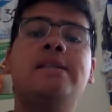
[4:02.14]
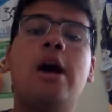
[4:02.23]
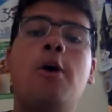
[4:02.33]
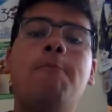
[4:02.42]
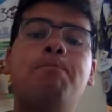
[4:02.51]

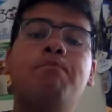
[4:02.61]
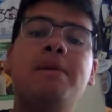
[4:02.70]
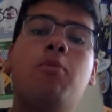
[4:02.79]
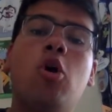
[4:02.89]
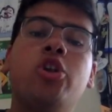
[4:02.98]
to help
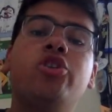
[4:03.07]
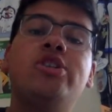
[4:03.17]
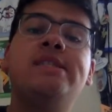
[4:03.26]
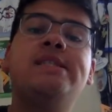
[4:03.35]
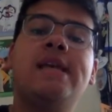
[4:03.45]
people
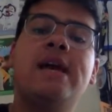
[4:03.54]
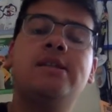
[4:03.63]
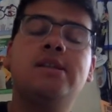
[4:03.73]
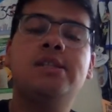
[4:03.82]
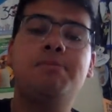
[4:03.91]

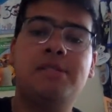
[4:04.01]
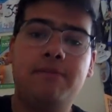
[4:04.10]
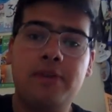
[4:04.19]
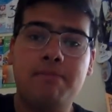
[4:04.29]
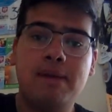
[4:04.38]
understand a
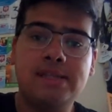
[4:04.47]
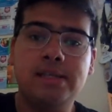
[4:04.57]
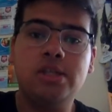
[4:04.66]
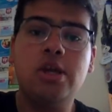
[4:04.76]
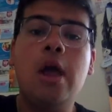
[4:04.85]
specific
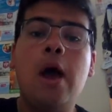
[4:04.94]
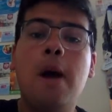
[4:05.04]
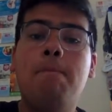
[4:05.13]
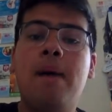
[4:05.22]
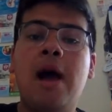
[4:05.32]
message
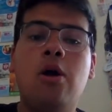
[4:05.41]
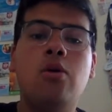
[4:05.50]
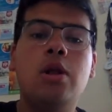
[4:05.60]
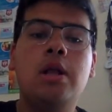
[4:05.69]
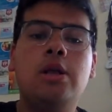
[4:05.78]

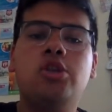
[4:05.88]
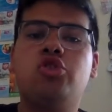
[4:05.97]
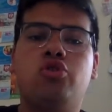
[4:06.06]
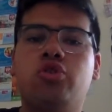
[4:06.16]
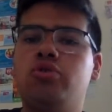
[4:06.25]
about
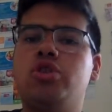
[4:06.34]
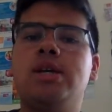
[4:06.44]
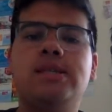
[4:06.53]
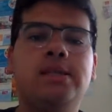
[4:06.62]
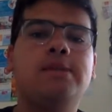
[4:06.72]
social
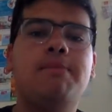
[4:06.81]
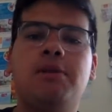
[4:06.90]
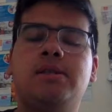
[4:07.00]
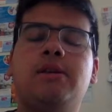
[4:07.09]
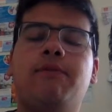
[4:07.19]
justice,
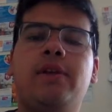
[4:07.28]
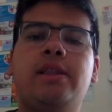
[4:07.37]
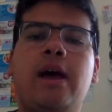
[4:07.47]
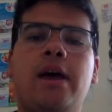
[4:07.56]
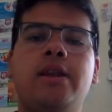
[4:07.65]
about stuff
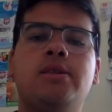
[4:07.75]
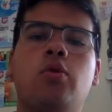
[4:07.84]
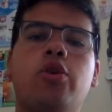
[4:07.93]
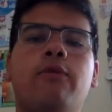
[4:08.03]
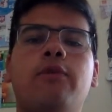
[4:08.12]
like that. And it's
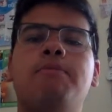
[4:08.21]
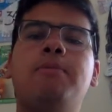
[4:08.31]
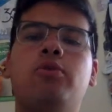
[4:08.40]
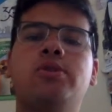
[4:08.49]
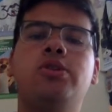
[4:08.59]
order for
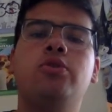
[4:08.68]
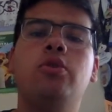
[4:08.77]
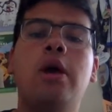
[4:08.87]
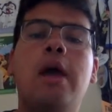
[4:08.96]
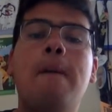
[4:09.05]
people
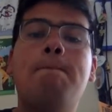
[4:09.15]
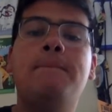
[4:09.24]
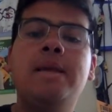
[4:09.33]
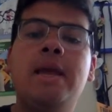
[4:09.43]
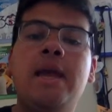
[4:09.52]
to
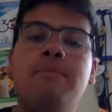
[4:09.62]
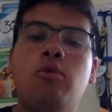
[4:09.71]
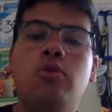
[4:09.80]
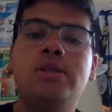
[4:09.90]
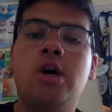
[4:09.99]
be
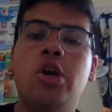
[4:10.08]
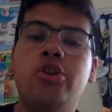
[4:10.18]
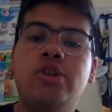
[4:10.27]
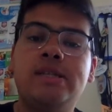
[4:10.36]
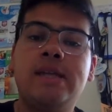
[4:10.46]
able to
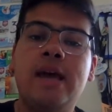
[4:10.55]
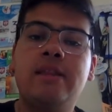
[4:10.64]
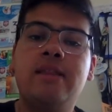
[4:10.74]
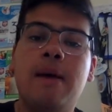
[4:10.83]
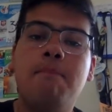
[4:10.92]

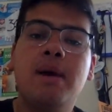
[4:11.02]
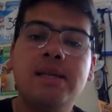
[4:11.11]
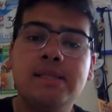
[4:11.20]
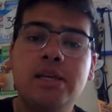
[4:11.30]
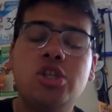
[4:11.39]
understand that
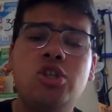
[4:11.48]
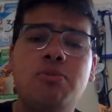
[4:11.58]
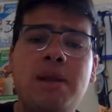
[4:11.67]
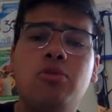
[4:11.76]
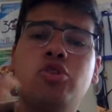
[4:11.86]
message,
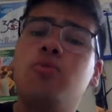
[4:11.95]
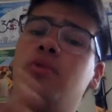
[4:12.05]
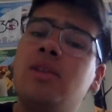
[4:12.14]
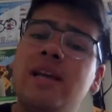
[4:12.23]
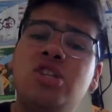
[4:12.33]
to be able to
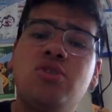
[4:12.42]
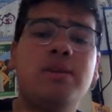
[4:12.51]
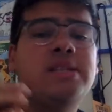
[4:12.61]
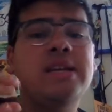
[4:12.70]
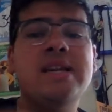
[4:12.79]
relate
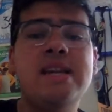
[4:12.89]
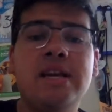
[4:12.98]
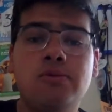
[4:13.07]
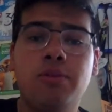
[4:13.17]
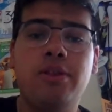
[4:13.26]
to it, to
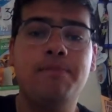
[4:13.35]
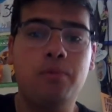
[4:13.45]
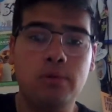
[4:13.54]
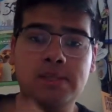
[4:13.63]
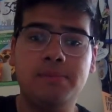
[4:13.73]
connect with it,
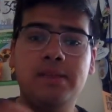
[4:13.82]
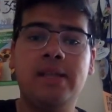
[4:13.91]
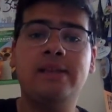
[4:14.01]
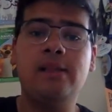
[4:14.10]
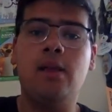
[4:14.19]
with something
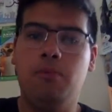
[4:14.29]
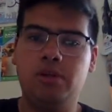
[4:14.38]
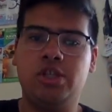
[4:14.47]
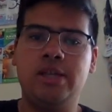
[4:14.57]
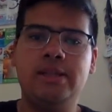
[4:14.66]
that they love,
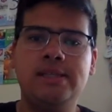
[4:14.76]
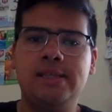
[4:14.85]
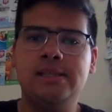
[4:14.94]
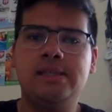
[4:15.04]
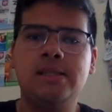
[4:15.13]
which in
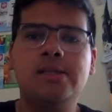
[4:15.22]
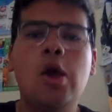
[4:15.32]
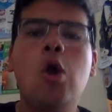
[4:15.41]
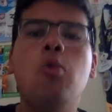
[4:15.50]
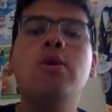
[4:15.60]
this instance
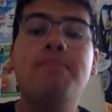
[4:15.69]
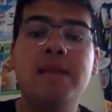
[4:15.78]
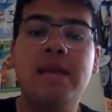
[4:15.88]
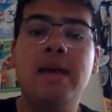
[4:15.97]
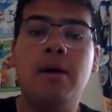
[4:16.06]
would
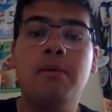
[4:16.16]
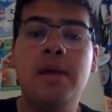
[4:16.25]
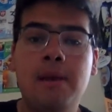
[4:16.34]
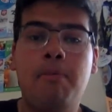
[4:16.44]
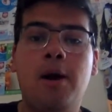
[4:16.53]
be
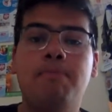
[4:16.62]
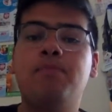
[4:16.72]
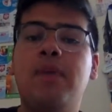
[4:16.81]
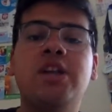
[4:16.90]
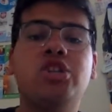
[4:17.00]
hip-hop.
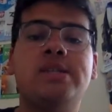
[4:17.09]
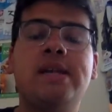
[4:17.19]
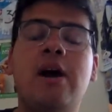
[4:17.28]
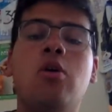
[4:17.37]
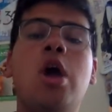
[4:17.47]
And
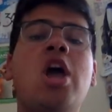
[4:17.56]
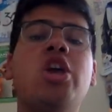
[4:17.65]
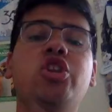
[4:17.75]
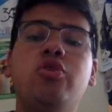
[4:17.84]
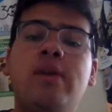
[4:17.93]
just how
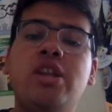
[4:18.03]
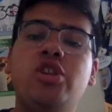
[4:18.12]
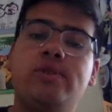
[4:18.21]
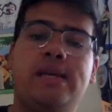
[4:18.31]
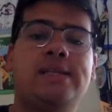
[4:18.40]
you can
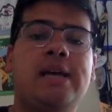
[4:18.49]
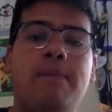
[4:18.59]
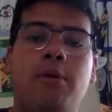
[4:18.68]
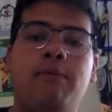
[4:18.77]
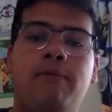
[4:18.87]
use that
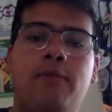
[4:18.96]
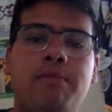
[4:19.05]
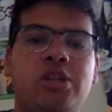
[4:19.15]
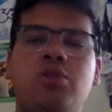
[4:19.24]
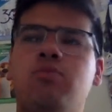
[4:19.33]
type of
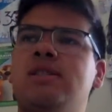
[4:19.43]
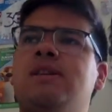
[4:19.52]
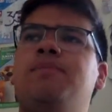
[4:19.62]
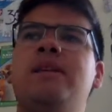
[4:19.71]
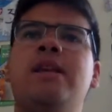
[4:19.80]
information with
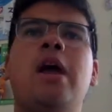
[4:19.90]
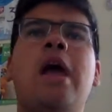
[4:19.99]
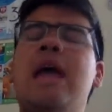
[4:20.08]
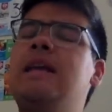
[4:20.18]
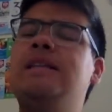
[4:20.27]
something
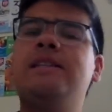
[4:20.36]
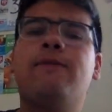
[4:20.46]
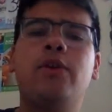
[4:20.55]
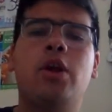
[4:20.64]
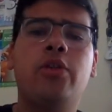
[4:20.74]
in
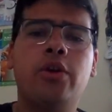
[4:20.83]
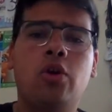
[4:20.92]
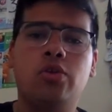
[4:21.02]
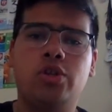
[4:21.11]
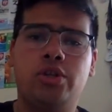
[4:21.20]
different other
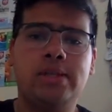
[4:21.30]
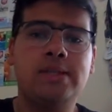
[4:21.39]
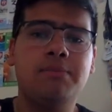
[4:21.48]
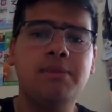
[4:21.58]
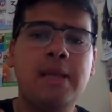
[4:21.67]
cultures
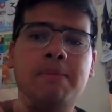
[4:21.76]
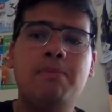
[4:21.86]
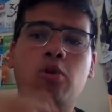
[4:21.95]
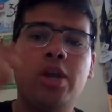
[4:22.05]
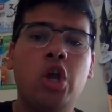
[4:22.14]
and something that
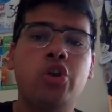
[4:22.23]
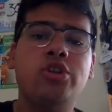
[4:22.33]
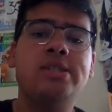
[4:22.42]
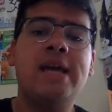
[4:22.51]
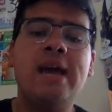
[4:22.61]
people can
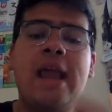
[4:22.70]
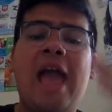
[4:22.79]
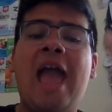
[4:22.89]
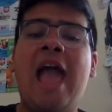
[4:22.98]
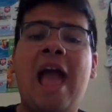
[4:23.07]
understand
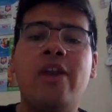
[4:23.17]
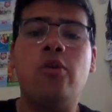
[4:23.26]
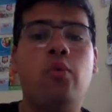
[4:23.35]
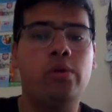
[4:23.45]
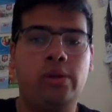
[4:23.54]

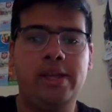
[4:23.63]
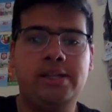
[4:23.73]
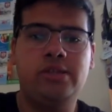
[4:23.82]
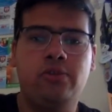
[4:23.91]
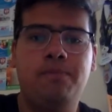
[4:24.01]
and
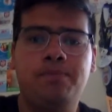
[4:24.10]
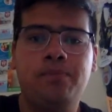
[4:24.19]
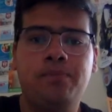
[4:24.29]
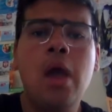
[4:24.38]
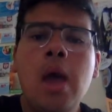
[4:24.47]
relate to.
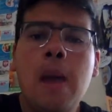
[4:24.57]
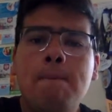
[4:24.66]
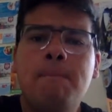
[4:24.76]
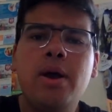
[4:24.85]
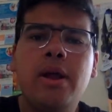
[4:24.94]

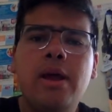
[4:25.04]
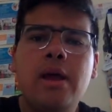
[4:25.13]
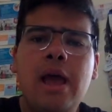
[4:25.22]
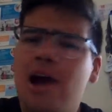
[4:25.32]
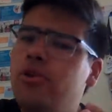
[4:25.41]
But
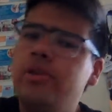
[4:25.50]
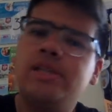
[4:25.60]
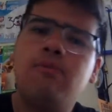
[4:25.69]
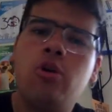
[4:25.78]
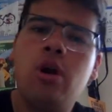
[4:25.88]
how do
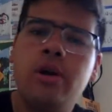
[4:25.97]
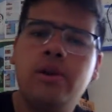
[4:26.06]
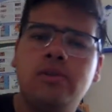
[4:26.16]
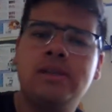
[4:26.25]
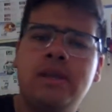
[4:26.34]
these 4
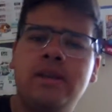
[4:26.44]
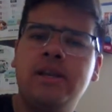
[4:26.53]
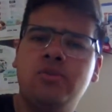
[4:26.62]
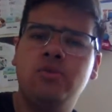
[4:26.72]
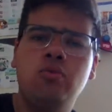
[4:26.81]
articles
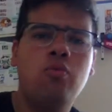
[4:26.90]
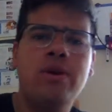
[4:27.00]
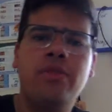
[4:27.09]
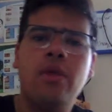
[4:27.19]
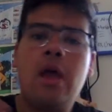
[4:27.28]
connect
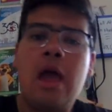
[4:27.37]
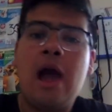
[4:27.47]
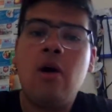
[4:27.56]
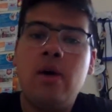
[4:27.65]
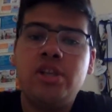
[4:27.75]
with
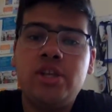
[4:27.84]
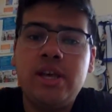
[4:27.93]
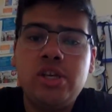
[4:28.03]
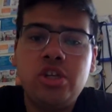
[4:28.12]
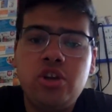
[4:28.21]
how
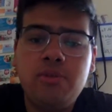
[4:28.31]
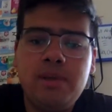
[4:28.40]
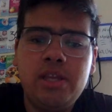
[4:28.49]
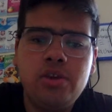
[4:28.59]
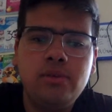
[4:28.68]
education could
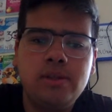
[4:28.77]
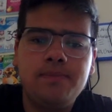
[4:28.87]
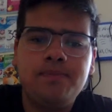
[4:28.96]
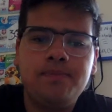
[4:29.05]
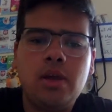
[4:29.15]
be used?
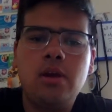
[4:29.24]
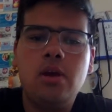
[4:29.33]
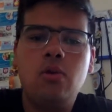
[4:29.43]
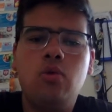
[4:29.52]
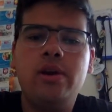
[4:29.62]

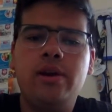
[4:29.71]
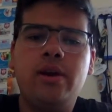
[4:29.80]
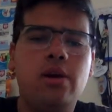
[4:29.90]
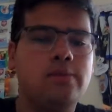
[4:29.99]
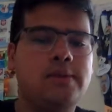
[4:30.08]
Well, here
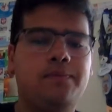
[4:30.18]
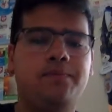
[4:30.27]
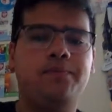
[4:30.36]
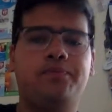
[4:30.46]
it goes.